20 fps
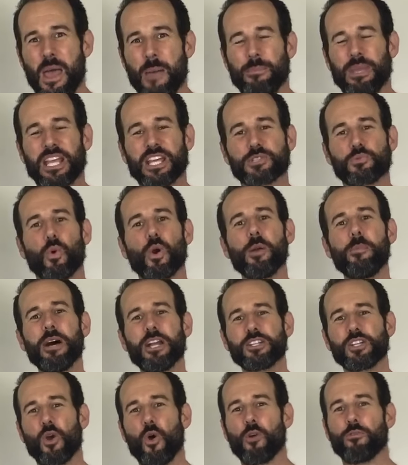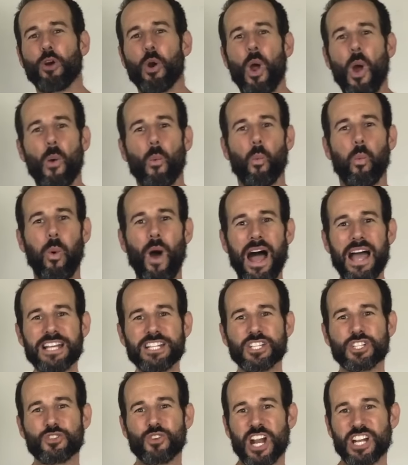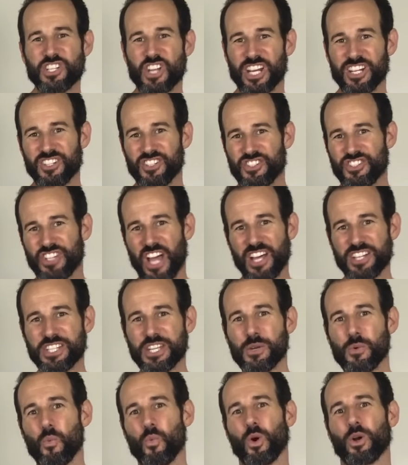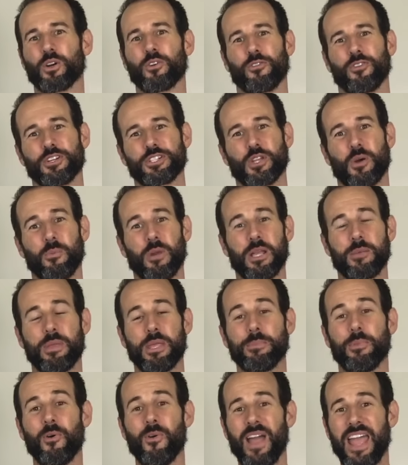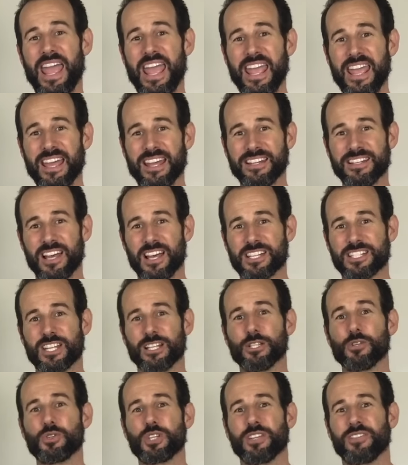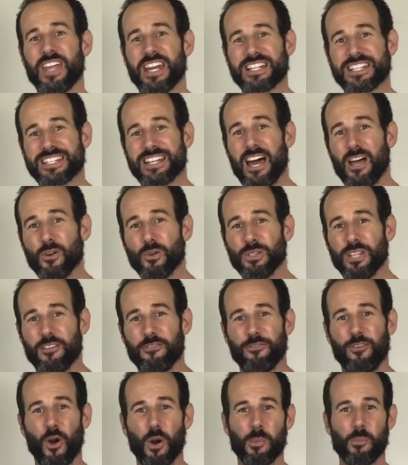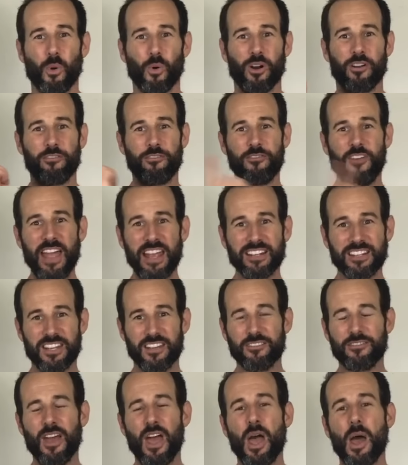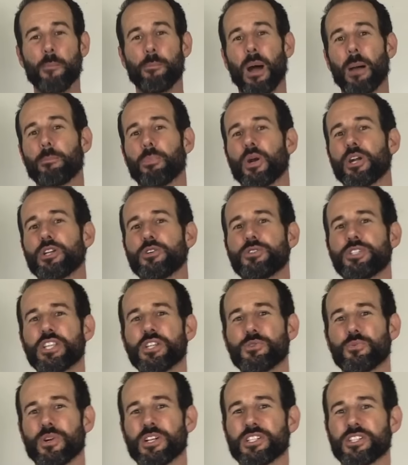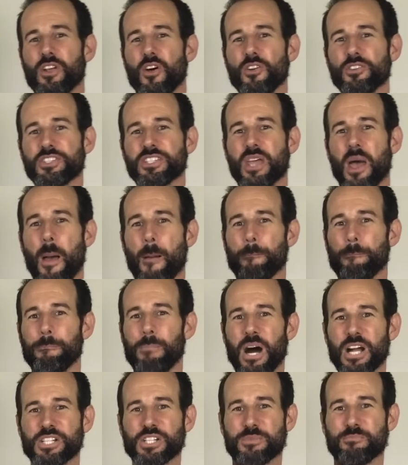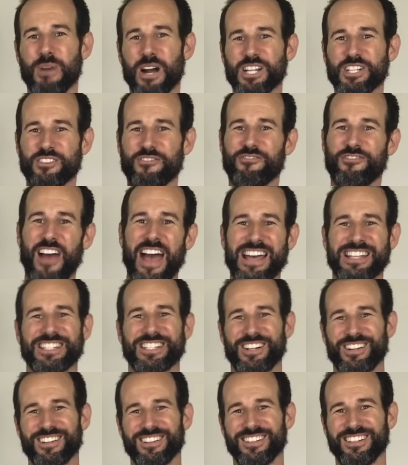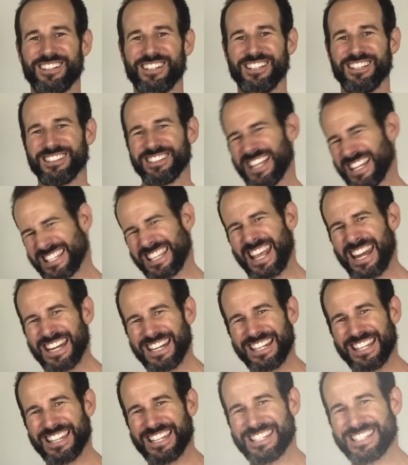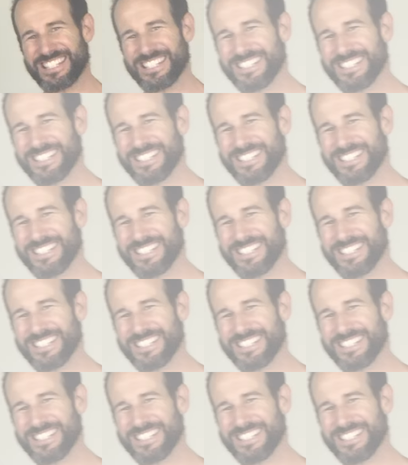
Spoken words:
Because we're about to go over why stretching doesn't work for so many people and a solution that is not only far more effective, but produces results much, much faster. Let's get into this.